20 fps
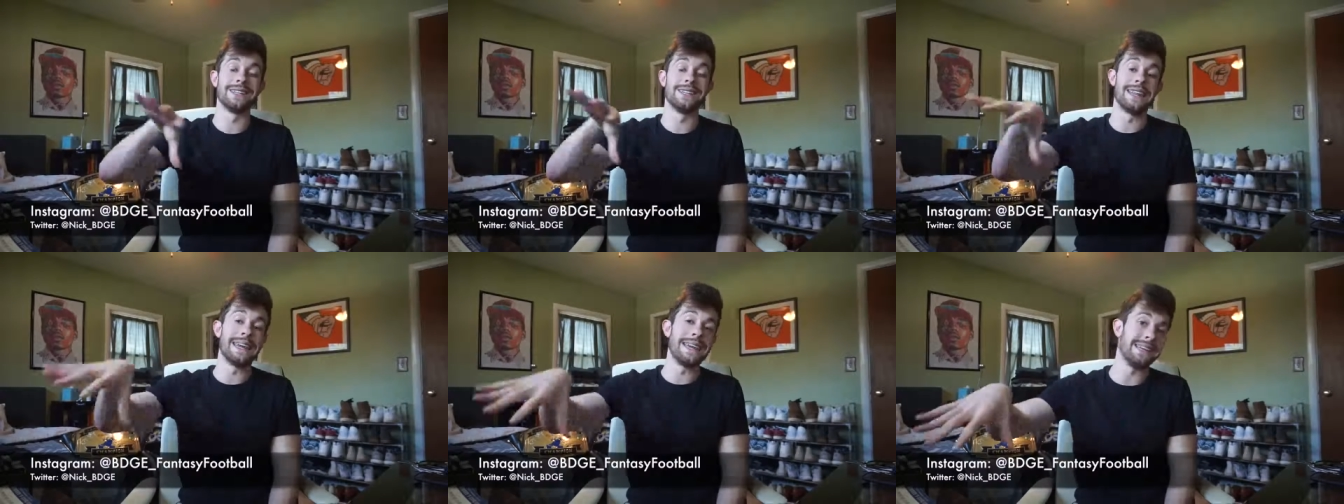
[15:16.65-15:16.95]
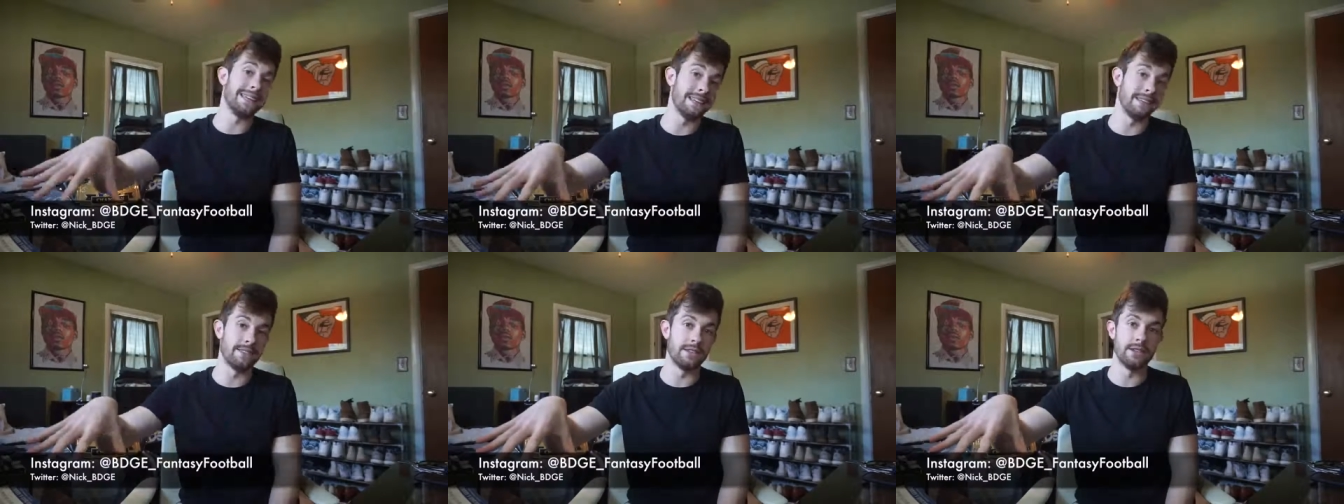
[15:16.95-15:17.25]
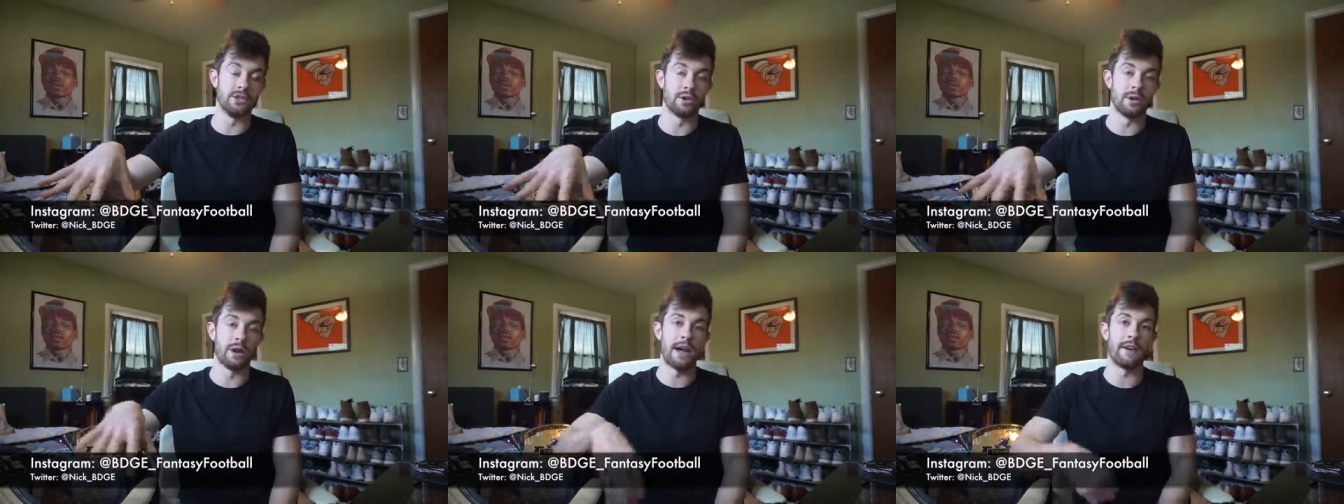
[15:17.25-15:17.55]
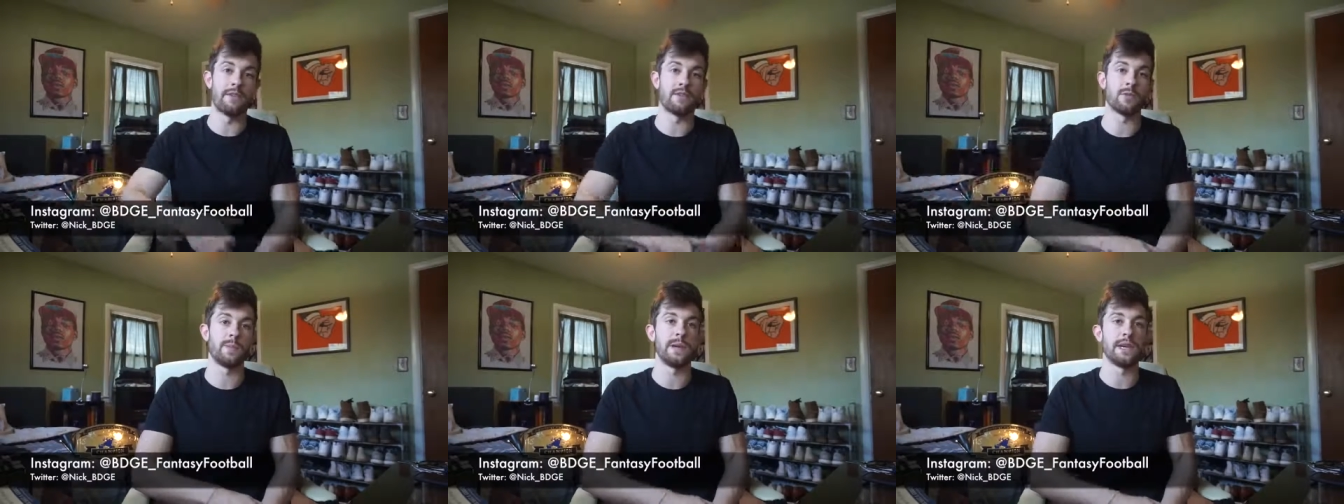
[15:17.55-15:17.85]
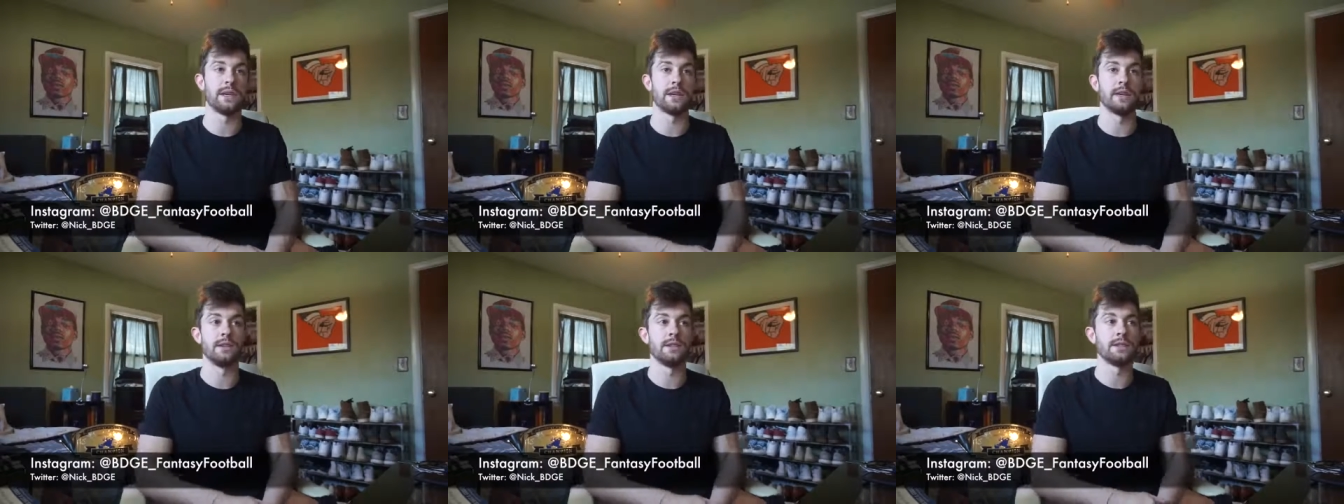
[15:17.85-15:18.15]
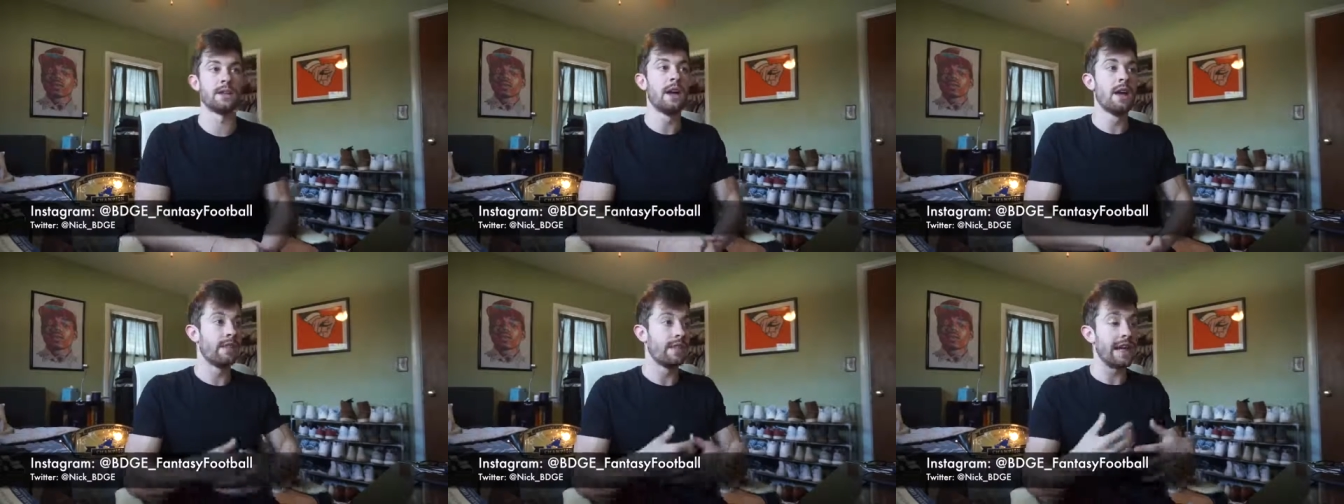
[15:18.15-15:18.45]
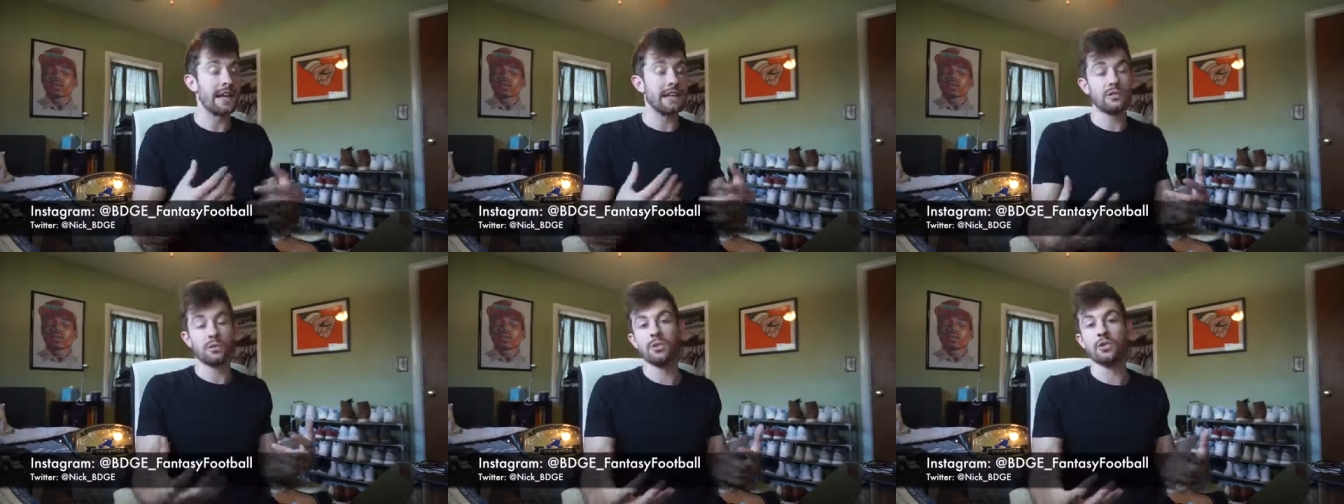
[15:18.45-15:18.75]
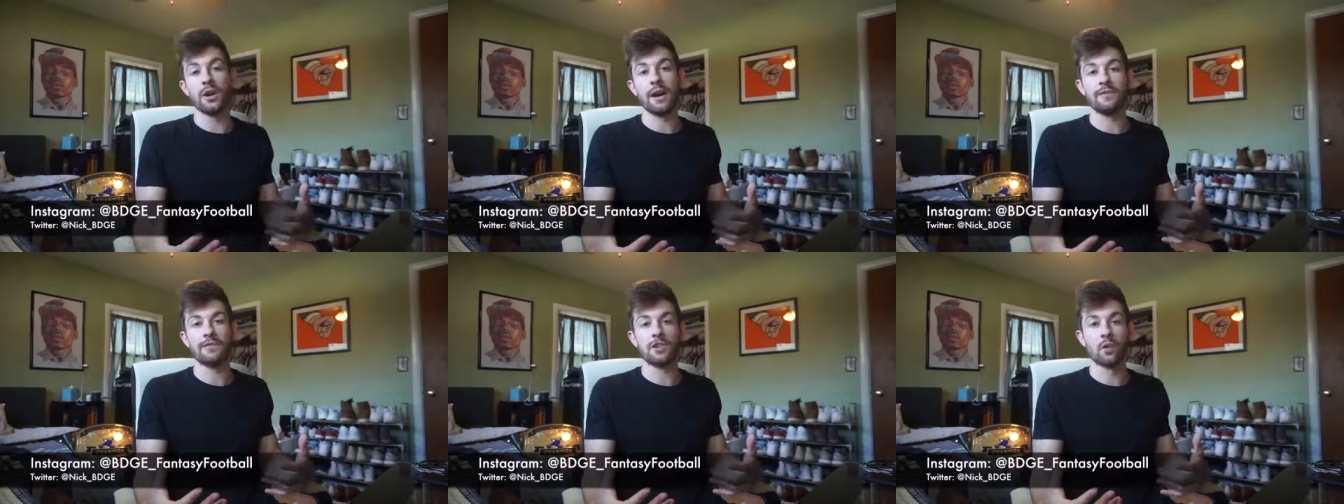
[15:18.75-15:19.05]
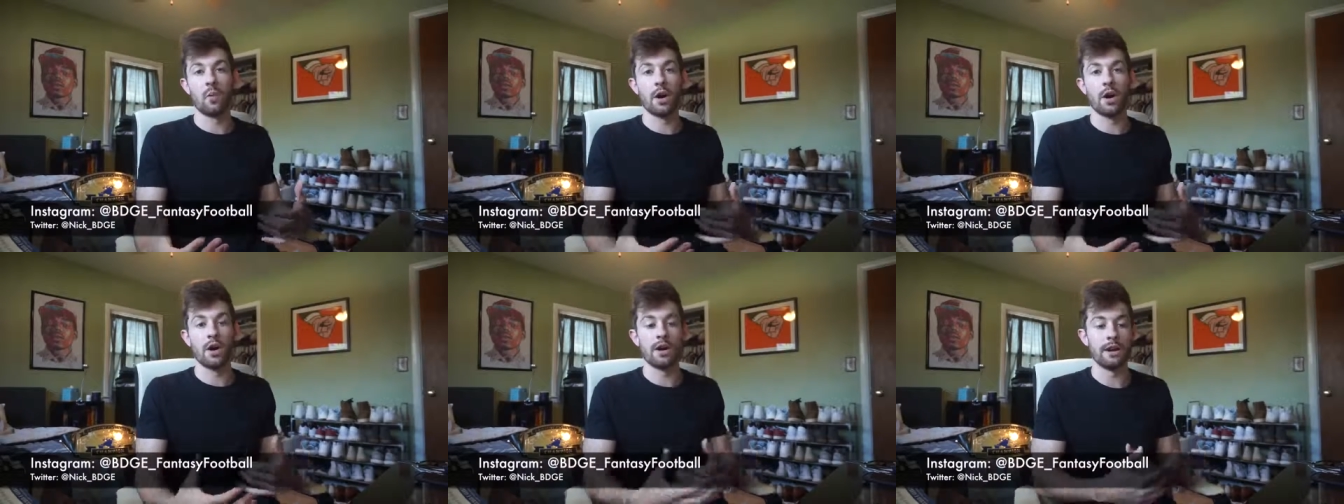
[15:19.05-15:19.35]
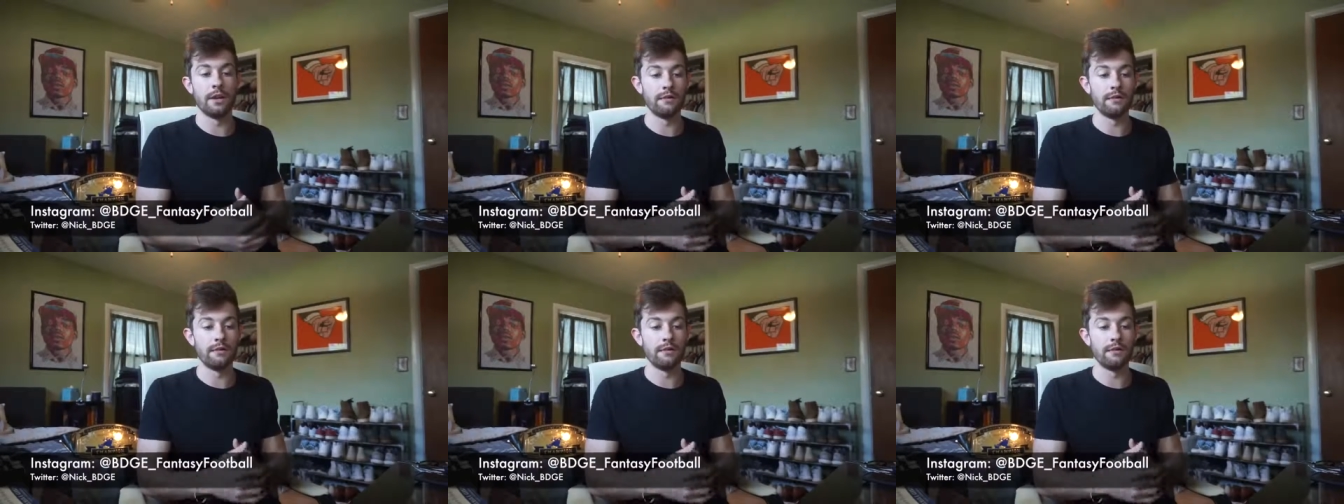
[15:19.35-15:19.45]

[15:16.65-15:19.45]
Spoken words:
late in the drafts, because that's when drafts are won.